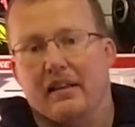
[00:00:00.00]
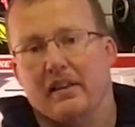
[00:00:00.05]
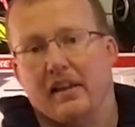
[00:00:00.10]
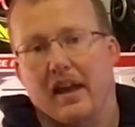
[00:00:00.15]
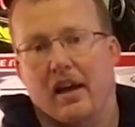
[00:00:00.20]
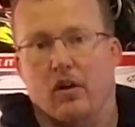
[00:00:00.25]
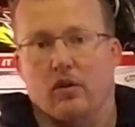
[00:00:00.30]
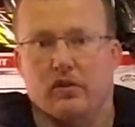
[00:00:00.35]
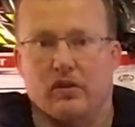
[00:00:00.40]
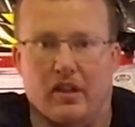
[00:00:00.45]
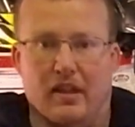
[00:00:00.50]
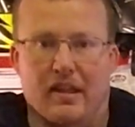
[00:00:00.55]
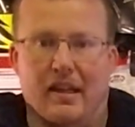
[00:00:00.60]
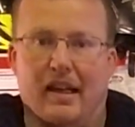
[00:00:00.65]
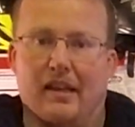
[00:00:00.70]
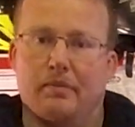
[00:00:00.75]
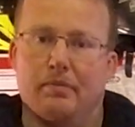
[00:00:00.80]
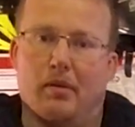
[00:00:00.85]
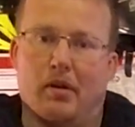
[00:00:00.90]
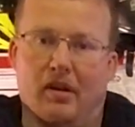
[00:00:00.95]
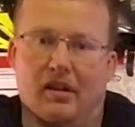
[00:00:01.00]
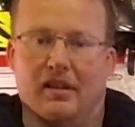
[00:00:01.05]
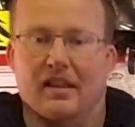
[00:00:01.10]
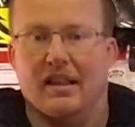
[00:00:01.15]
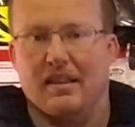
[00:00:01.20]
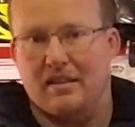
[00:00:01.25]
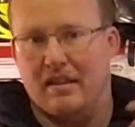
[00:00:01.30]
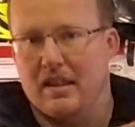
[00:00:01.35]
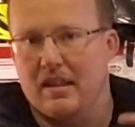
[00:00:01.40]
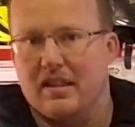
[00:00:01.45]
and then get onto the next
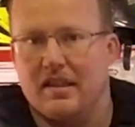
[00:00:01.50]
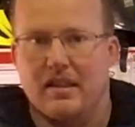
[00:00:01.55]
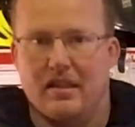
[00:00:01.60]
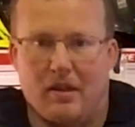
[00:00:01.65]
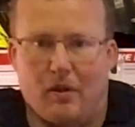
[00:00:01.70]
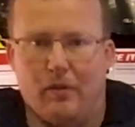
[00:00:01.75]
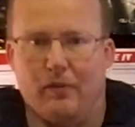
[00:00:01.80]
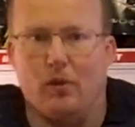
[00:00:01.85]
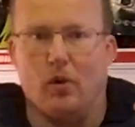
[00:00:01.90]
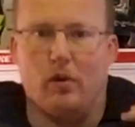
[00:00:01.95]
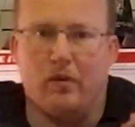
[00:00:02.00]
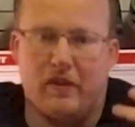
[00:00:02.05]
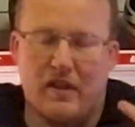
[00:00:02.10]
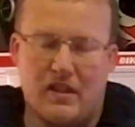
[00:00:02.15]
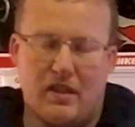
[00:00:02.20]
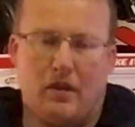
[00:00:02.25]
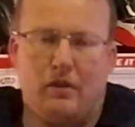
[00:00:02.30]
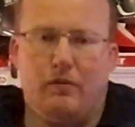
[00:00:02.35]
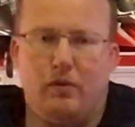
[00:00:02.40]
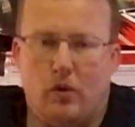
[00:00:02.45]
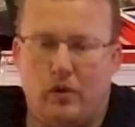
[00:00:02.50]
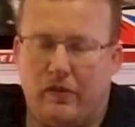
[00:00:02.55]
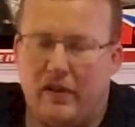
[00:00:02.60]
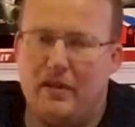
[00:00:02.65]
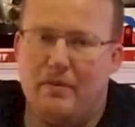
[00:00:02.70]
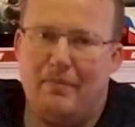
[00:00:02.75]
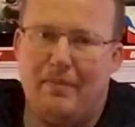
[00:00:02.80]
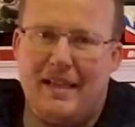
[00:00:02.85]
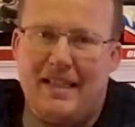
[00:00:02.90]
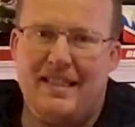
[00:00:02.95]
bike, and then so forth and
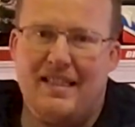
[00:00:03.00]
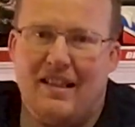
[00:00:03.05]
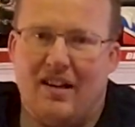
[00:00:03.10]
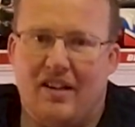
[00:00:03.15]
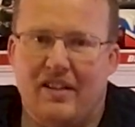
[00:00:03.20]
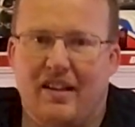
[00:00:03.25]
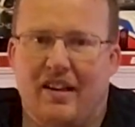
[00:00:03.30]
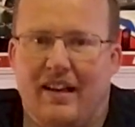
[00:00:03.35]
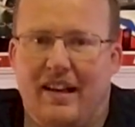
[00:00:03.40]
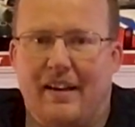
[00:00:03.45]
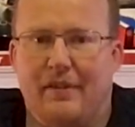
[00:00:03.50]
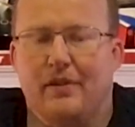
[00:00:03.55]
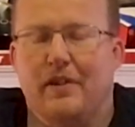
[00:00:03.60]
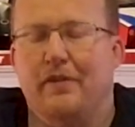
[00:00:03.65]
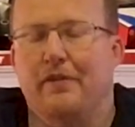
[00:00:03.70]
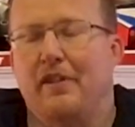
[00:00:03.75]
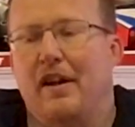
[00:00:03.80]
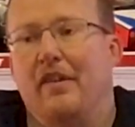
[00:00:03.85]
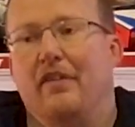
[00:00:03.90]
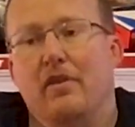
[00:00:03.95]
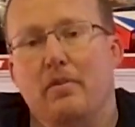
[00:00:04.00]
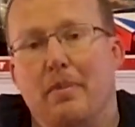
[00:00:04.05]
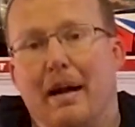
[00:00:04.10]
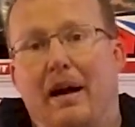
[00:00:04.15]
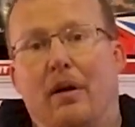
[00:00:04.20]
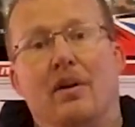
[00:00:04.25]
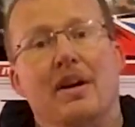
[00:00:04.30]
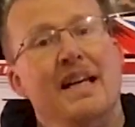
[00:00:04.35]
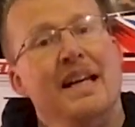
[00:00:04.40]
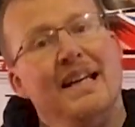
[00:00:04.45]
so forth. It means that I don't have to
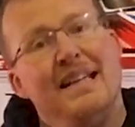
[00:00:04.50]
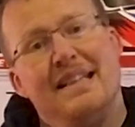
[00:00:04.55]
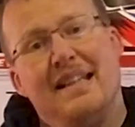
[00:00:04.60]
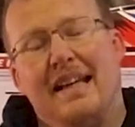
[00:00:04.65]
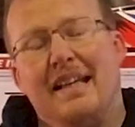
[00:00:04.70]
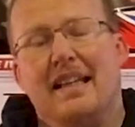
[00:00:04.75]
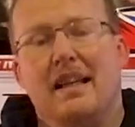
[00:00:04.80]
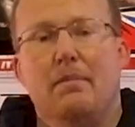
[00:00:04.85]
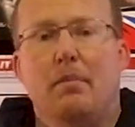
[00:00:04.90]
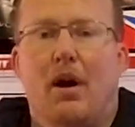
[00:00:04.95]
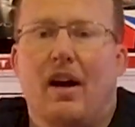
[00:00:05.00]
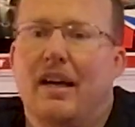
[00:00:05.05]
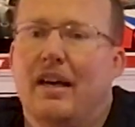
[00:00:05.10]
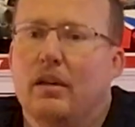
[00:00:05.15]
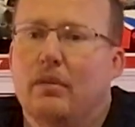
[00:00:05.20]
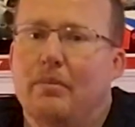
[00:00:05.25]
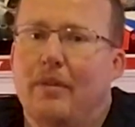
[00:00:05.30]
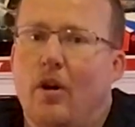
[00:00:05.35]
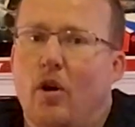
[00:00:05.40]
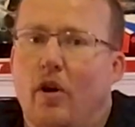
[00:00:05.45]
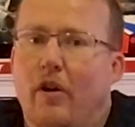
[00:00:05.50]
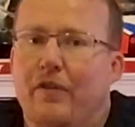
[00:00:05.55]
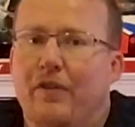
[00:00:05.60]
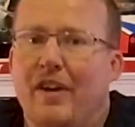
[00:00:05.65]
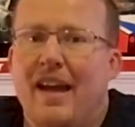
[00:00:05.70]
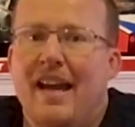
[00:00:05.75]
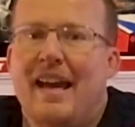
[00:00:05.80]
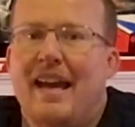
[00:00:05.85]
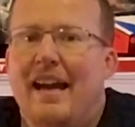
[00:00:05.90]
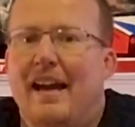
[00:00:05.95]
faff about taking my
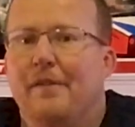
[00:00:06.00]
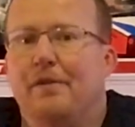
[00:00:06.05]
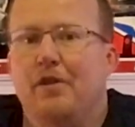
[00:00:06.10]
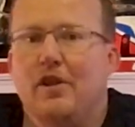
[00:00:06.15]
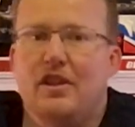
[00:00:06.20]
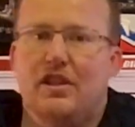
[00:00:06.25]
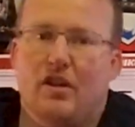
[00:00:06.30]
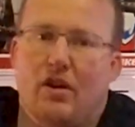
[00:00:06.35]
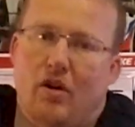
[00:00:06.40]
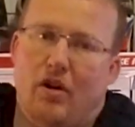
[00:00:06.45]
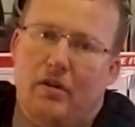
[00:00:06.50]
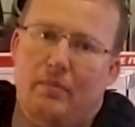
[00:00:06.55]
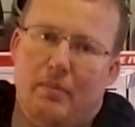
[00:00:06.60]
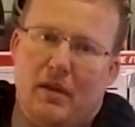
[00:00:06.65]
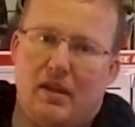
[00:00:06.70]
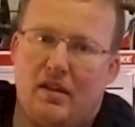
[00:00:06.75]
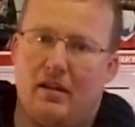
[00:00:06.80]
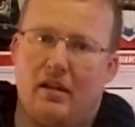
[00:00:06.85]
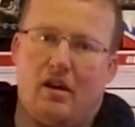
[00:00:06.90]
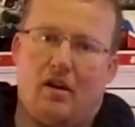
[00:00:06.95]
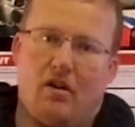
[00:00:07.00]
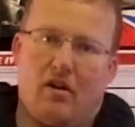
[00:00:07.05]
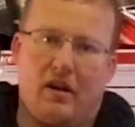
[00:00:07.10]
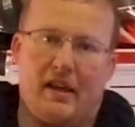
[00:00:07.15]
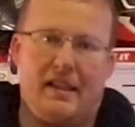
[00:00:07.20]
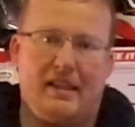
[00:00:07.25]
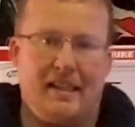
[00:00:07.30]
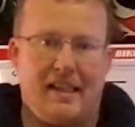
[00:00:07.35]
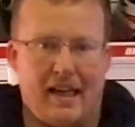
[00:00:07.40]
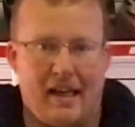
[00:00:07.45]
helmet off every time
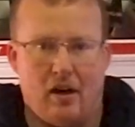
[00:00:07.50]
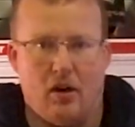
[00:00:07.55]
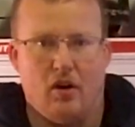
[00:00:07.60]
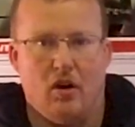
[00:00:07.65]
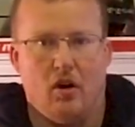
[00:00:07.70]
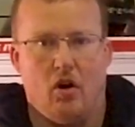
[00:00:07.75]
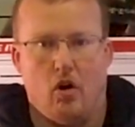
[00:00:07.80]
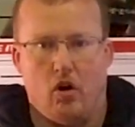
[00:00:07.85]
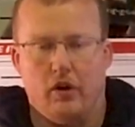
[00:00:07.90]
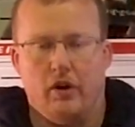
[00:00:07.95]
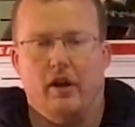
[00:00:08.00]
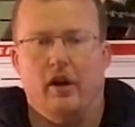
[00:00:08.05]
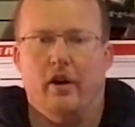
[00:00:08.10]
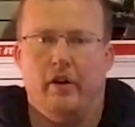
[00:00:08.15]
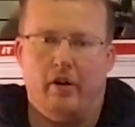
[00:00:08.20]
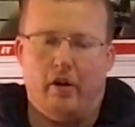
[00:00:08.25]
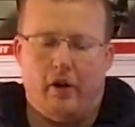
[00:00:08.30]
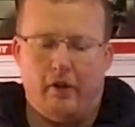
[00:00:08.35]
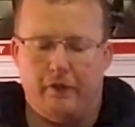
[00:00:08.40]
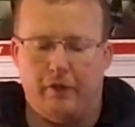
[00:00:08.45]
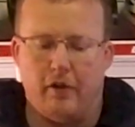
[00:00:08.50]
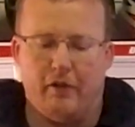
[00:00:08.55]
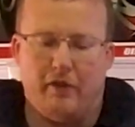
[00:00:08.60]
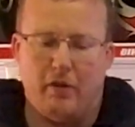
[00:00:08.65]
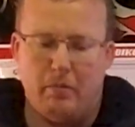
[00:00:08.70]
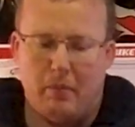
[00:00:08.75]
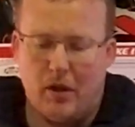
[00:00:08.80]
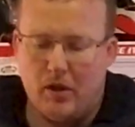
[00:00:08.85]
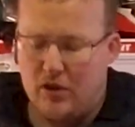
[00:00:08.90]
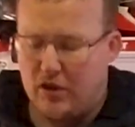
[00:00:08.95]
that I get on and
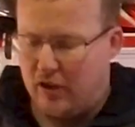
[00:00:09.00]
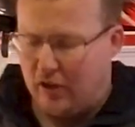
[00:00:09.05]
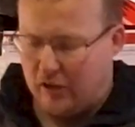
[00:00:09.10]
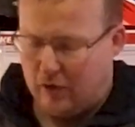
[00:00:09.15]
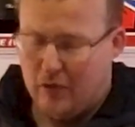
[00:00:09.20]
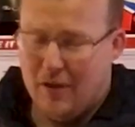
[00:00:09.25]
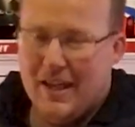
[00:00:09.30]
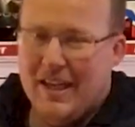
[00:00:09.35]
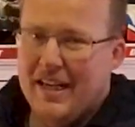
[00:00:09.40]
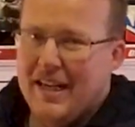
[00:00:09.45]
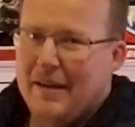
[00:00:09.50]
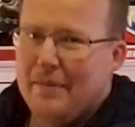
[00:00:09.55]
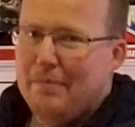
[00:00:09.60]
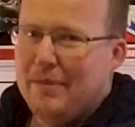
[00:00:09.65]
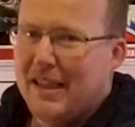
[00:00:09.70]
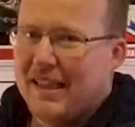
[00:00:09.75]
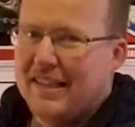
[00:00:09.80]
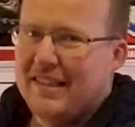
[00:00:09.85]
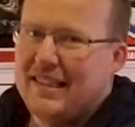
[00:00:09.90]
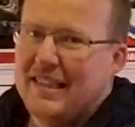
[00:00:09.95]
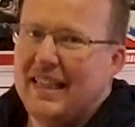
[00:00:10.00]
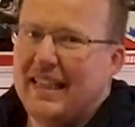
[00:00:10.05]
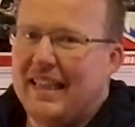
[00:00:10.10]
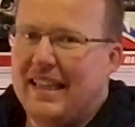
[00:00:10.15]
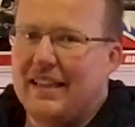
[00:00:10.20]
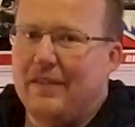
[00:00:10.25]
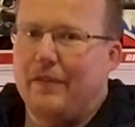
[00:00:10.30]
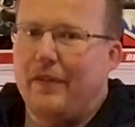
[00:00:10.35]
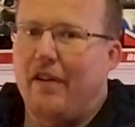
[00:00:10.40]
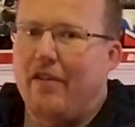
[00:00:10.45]
off of a motorcycle,
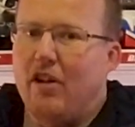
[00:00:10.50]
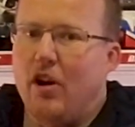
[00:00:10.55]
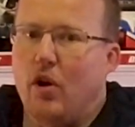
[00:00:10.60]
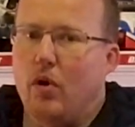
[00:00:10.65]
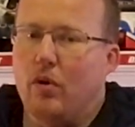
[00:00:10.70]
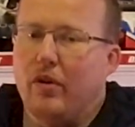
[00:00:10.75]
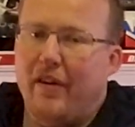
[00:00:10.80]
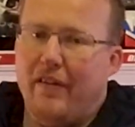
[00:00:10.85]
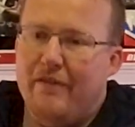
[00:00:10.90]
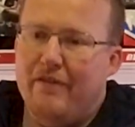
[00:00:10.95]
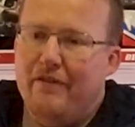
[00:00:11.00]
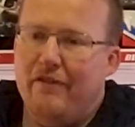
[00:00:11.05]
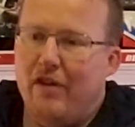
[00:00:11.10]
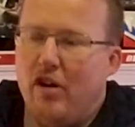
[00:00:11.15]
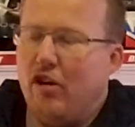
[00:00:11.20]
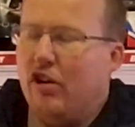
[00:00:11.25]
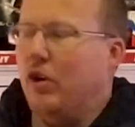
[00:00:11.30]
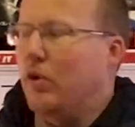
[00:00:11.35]
because I get very old